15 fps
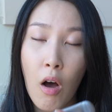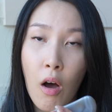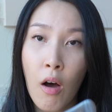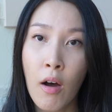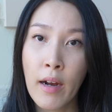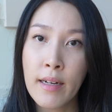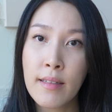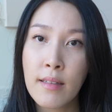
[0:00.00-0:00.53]

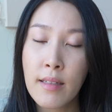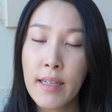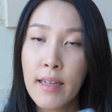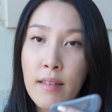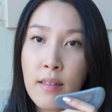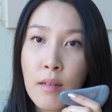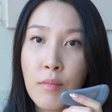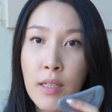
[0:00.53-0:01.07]
honestly,
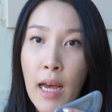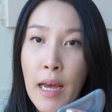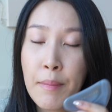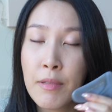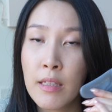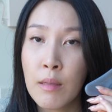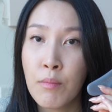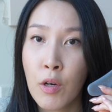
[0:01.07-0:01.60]

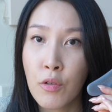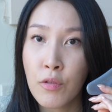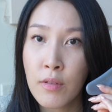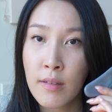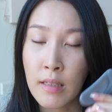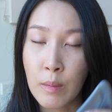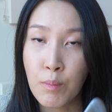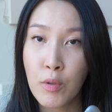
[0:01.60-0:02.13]
sometimes the most
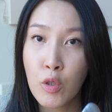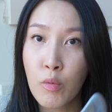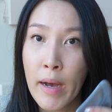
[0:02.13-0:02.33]
simple